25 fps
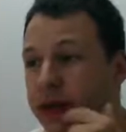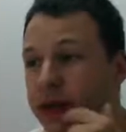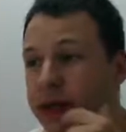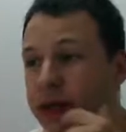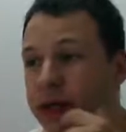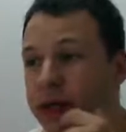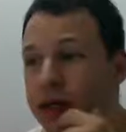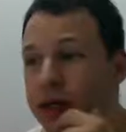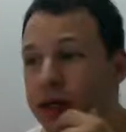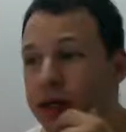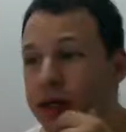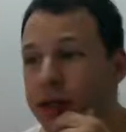
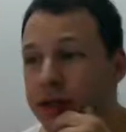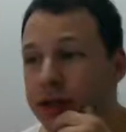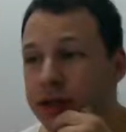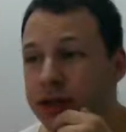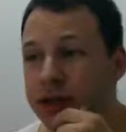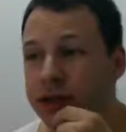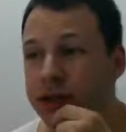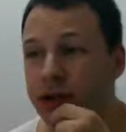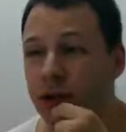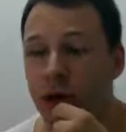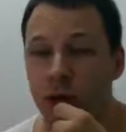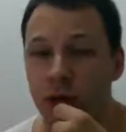There's
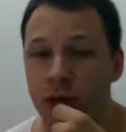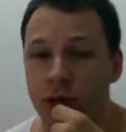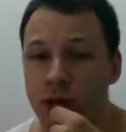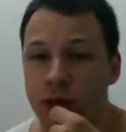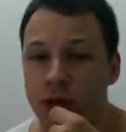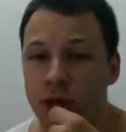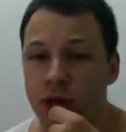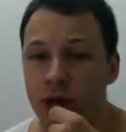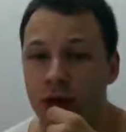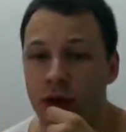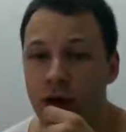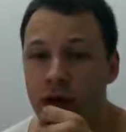
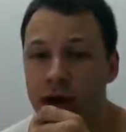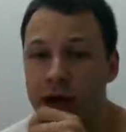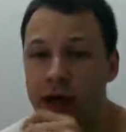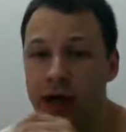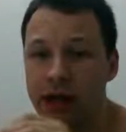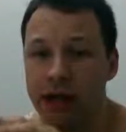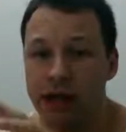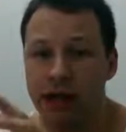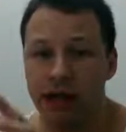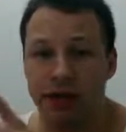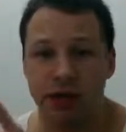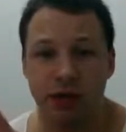also
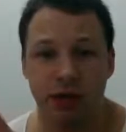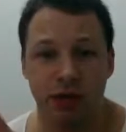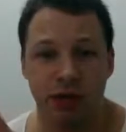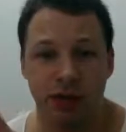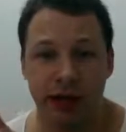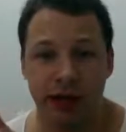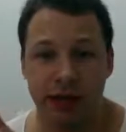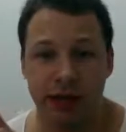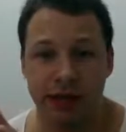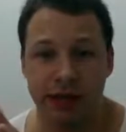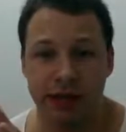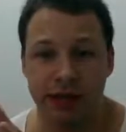an
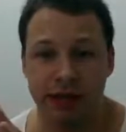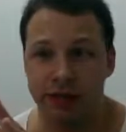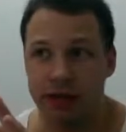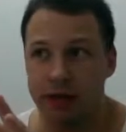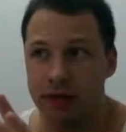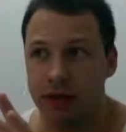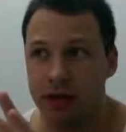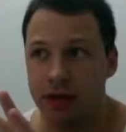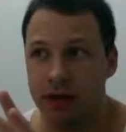interactive